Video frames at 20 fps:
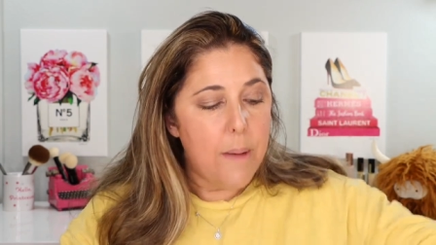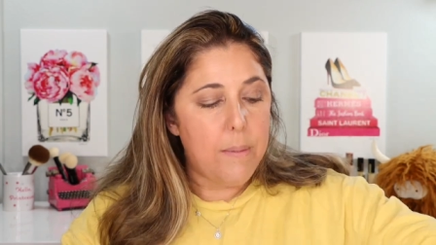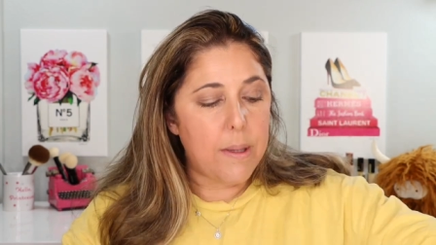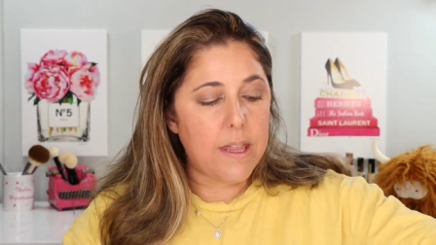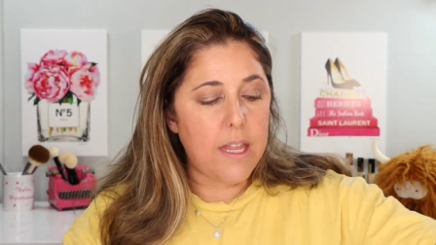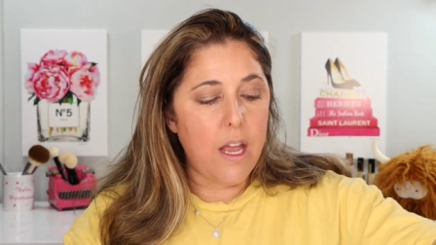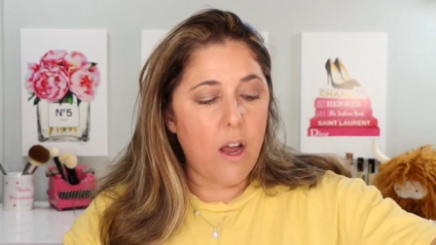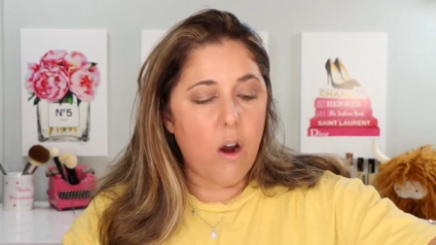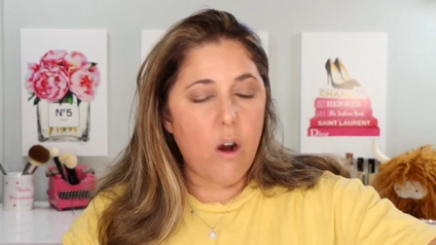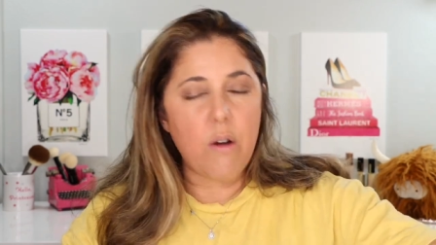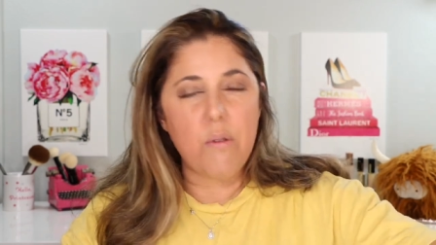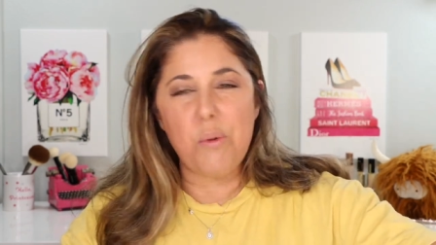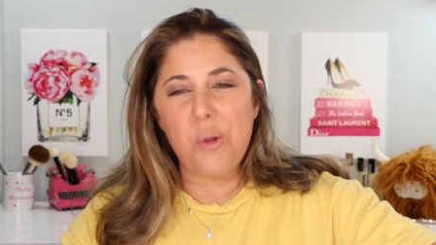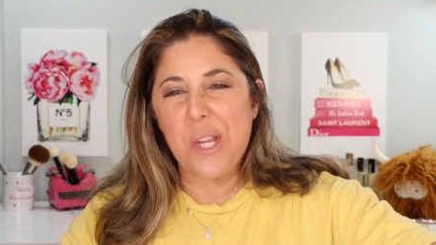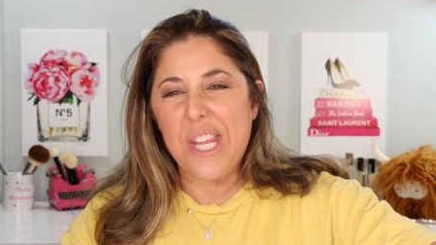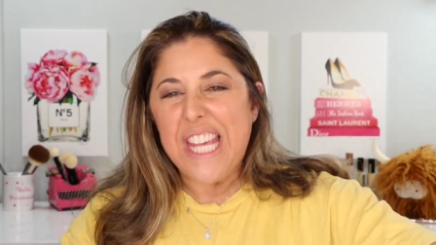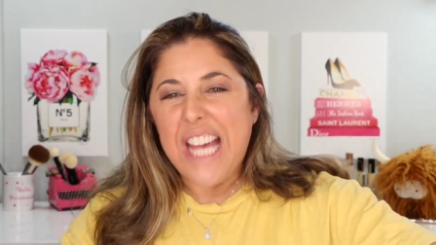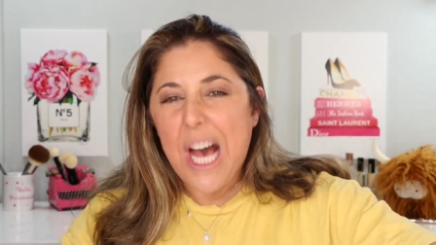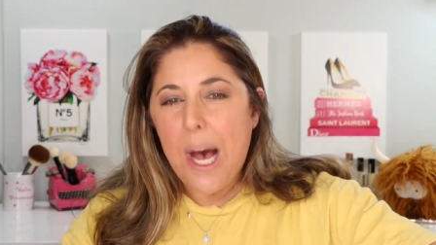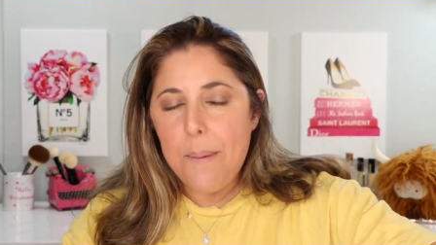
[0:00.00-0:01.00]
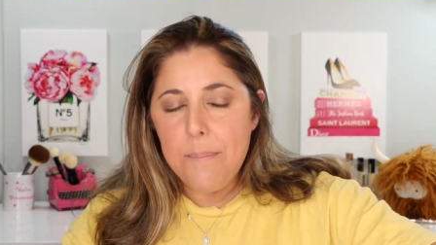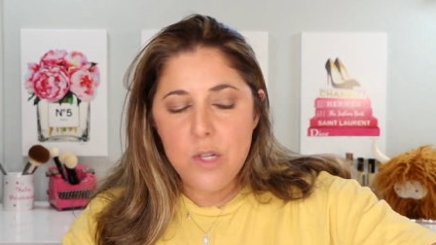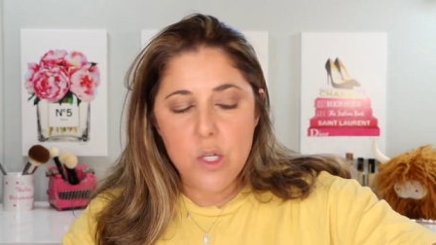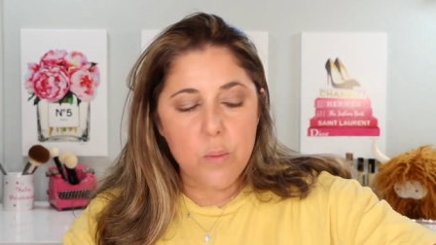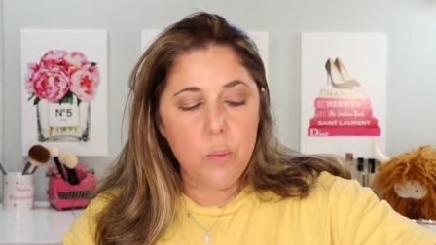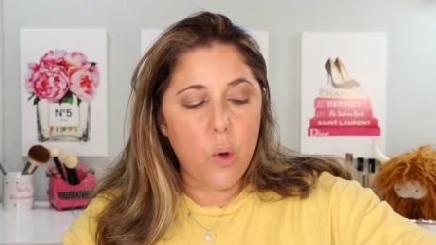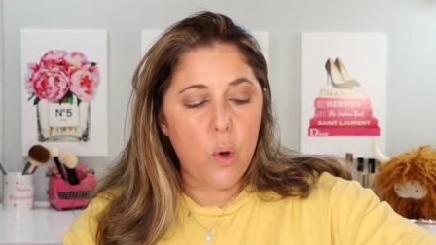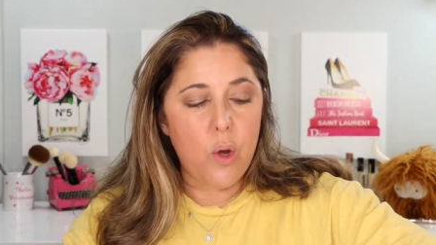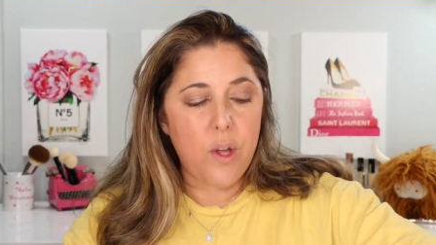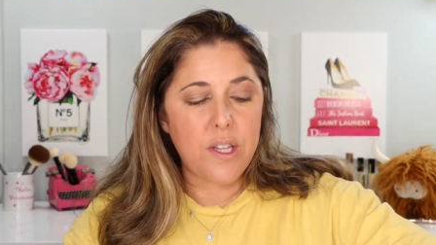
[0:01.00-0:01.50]
but they are really
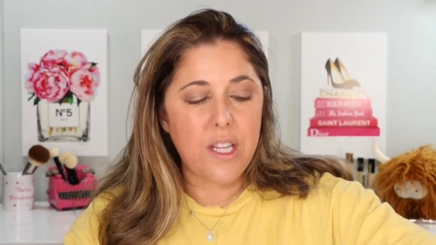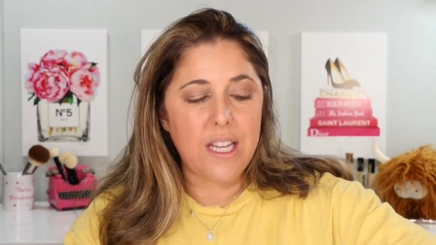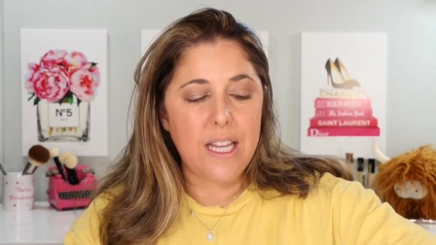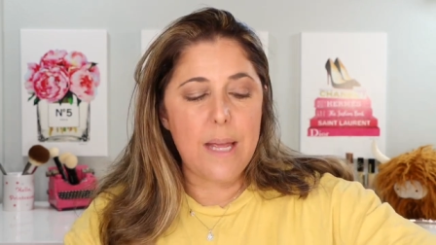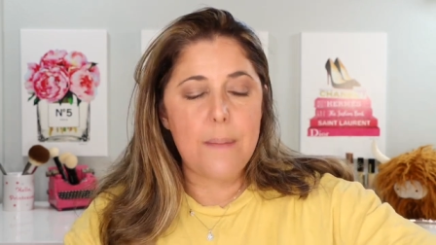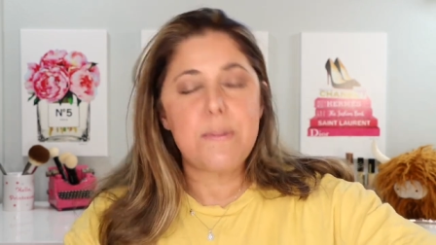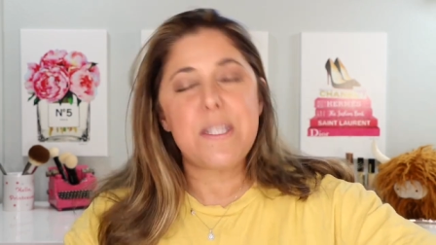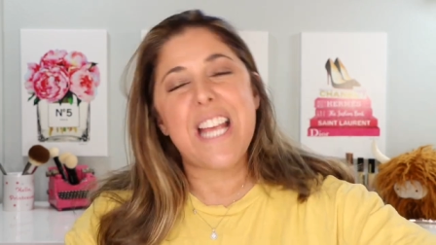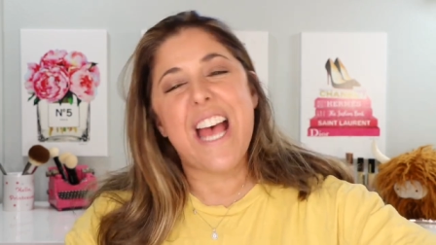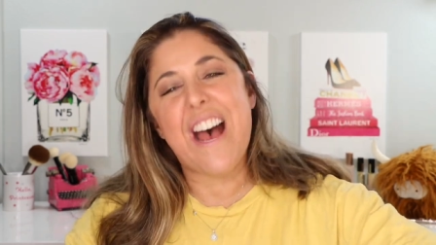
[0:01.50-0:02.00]
comfortable on the lips,